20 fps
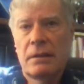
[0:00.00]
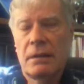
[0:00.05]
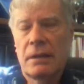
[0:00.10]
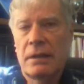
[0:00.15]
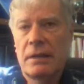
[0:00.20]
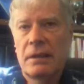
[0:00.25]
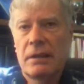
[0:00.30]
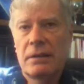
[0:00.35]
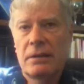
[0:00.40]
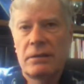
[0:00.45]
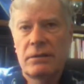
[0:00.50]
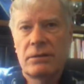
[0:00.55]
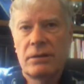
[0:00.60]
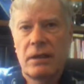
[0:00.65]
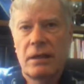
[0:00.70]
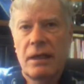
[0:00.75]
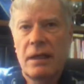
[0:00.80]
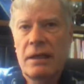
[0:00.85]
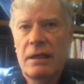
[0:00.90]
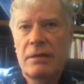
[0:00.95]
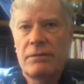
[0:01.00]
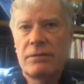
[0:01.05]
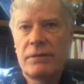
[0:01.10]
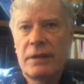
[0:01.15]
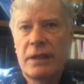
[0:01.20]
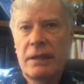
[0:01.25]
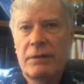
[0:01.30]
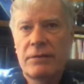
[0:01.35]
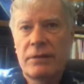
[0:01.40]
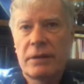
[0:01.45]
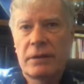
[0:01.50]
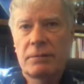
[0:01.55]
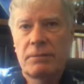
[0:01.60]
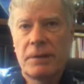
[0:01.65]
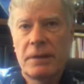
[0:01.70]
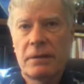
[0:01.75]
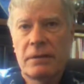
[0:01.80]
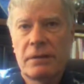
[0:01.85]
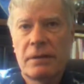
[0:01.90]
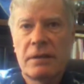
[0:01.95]
and I have never
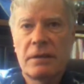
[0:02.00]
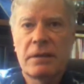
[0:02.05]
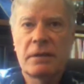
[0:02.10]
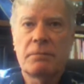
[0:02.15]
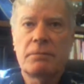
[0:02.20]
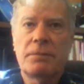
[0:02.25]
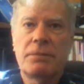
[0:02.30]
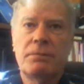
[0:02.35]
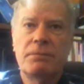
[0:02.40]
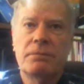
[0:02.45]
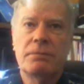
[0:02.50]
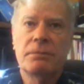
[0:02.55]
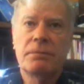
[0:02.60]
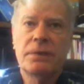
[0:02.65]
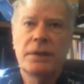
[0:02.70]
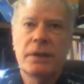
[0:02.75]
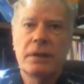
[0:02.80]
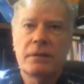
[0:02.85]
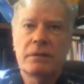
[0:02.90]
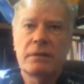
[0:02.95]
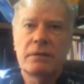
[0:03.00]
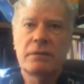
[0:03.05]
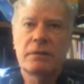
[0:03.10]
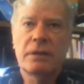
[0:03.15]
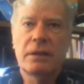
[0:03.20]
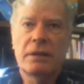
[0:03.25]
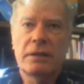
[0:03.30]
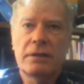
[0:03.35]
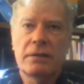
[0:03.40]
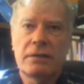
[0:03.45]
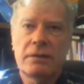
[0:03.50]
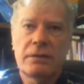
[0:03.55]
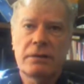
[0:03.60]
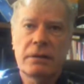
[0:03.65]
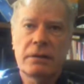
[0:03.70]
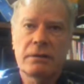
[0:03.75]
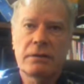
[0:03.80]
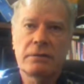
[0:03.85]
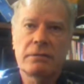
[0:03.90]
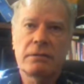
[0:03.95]
experienced anything beyond the 9th.
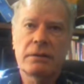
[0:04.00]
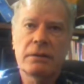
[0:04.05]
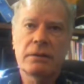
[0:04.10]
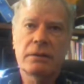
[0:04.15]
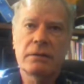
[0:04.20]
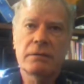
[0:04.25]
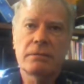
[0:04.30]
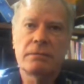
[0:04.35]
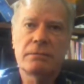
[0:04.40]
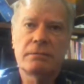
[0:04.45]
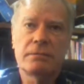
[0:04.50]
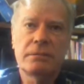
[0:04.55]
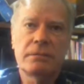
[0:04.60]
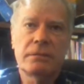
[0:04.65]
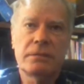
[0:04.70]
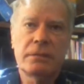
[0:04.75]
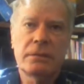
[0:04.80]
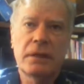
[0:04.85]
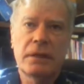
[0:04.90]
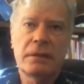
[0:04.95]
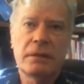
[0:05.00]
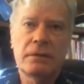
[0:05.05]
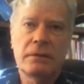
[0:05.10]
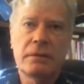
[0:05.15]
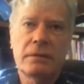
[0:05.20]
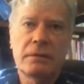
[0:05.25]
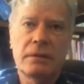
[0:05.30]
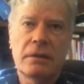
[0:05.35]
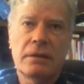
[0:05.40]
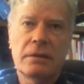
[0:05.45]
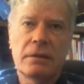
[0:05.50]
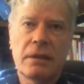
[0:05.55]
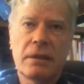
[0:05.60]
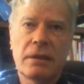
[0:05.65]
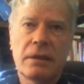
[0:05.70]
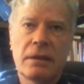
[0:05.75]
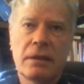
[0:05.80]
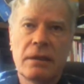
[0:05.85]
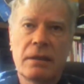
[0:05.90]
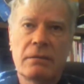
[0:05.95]
So
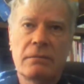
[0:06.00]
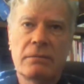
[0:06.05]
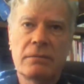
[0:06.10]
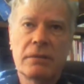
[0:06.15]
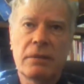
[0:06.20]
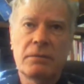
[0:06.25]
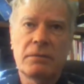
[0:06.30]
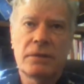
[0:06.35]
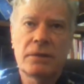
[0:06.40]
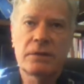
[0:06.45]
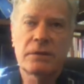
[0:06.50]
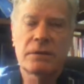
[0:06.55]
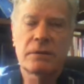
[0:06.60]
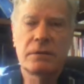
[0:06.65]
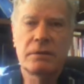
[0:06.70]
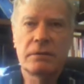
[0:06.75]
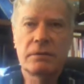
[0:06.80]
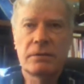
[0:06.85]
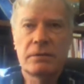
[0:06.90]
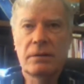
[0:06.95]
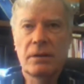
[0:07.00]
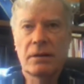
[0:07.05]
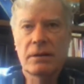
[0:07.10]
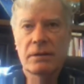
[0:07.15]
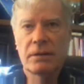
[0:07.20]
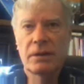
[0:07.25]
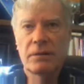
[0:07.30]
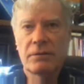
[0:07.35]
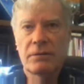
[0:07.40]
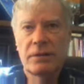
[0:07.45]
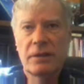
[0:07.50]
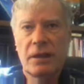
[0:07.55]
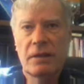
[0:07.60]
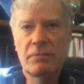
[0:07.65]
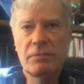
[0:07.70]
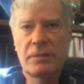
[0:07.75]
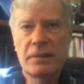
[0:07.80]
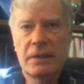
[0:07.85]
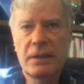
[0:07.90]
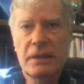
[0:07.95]
I'm just talking off the top
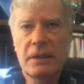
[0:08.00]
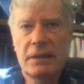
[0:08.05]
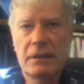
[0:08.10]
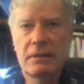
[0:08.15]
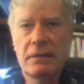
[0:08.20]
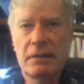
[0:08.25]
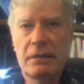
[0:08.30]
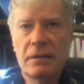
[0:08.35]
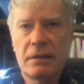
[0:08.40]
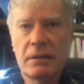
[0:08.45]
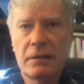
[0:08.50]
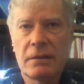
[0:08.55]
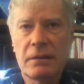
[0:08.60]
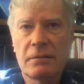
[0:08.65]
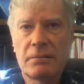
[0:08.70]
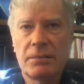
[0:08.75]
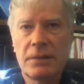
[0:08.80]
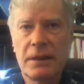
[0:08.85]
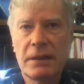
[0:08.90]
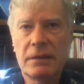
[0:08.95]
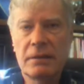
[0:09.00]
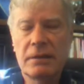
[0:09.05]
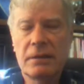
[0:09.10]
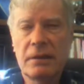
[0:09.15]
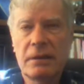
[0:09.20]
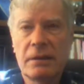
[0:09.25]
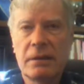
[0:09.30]
of my head. But